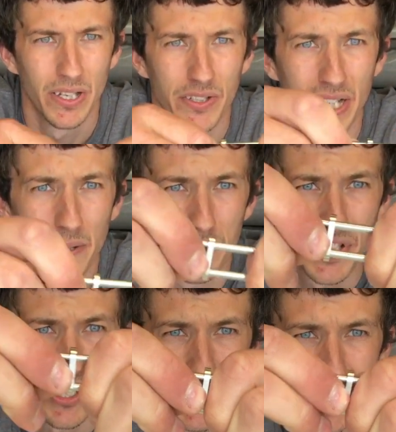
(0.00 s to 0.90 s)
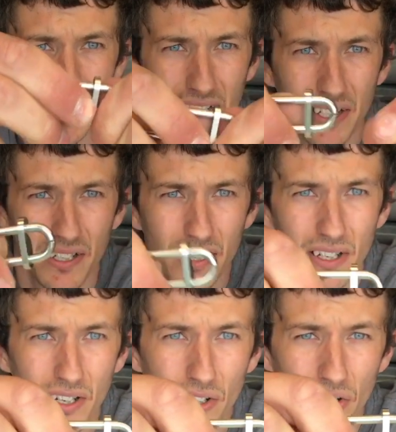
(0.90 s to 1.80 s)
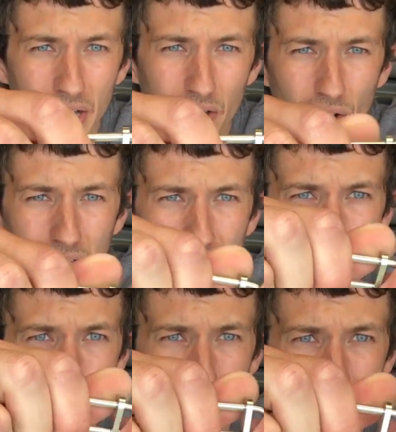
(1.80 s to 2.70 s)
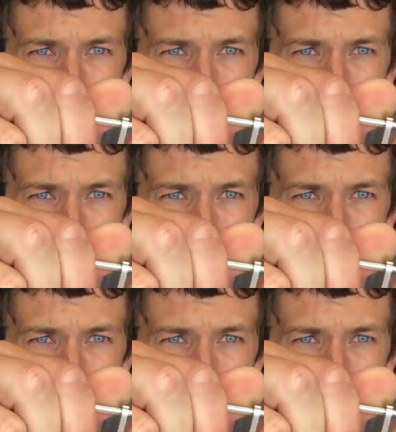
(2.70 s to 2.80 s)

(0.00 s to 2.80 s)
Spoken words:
So again, slide that locking collar down,